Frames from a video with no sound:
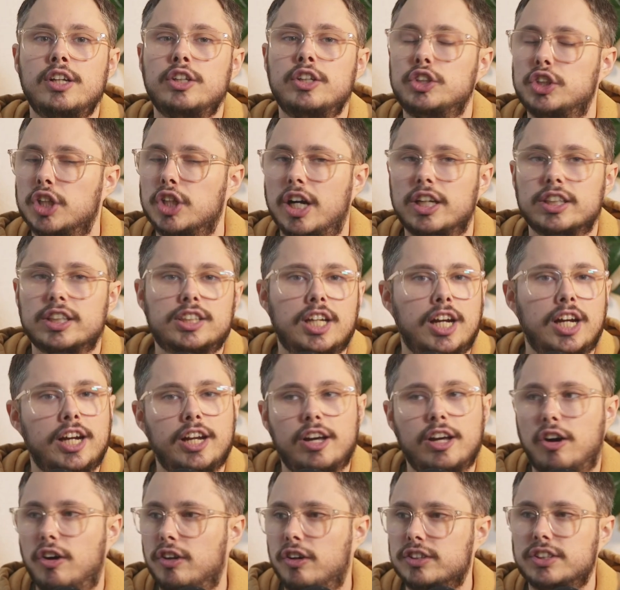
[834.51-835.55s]
Josh kind
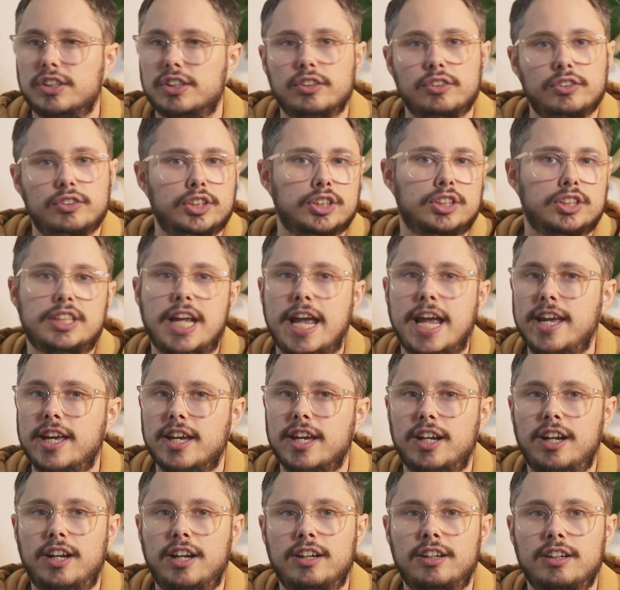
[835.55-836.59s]
of also just
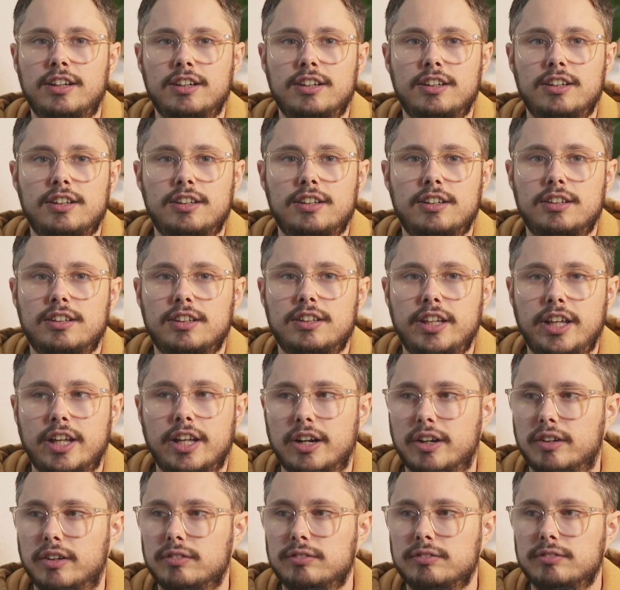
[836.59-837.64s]
taking, you
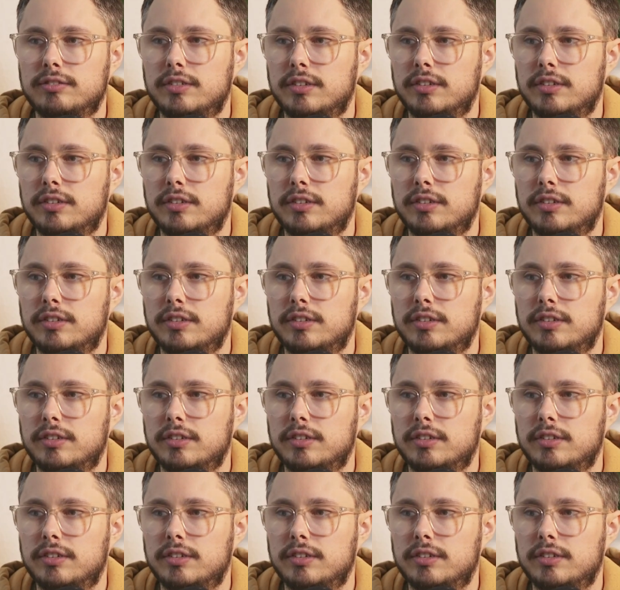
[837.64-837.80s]
know,